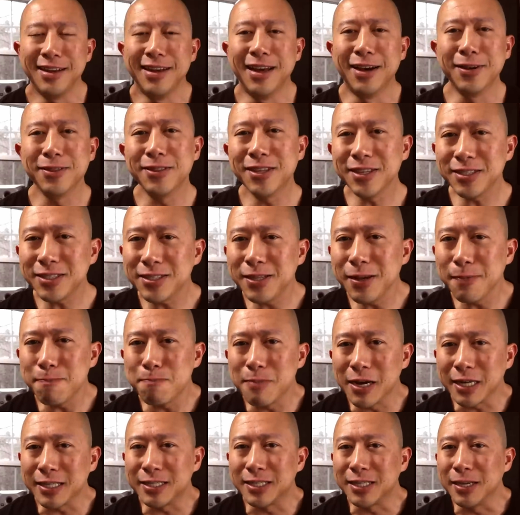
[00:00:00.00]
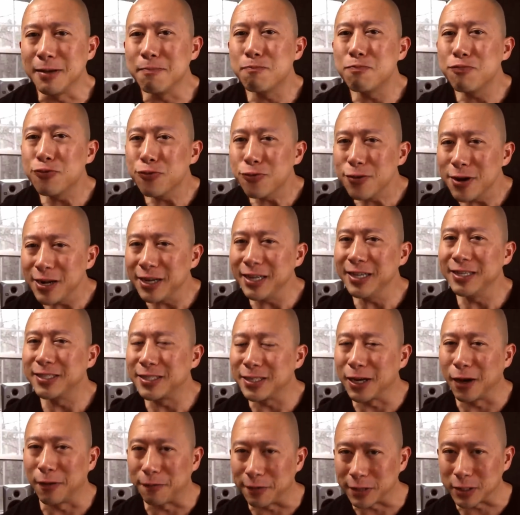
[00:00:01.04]
Now, this tip might seem pretty
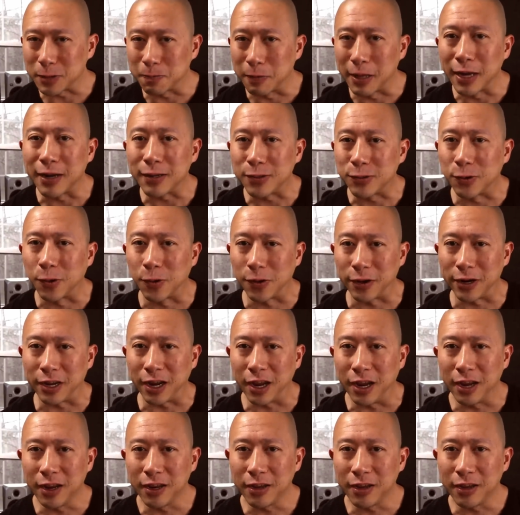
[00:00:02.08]
self-explanatory.